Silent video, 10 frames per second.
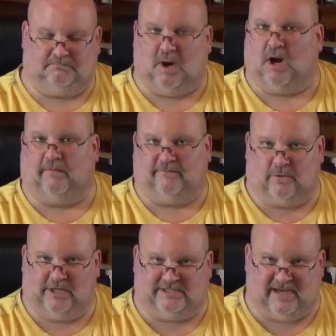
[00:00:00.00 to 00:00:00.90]
Part
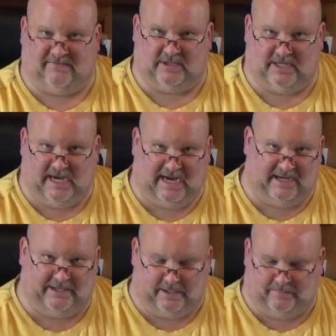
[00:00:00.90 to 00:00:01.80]
47
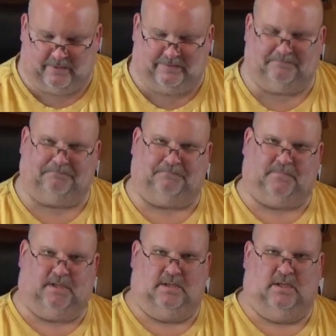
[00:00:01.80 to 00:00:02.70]
N number.
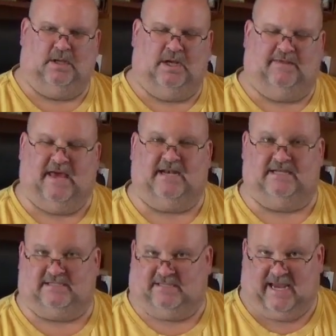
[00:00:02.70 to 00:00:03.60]
That
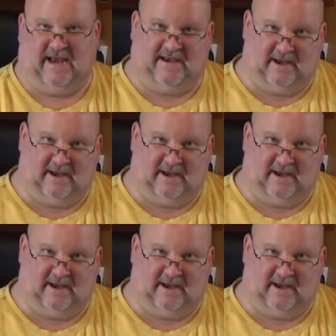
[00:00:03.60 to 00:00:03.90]
is the N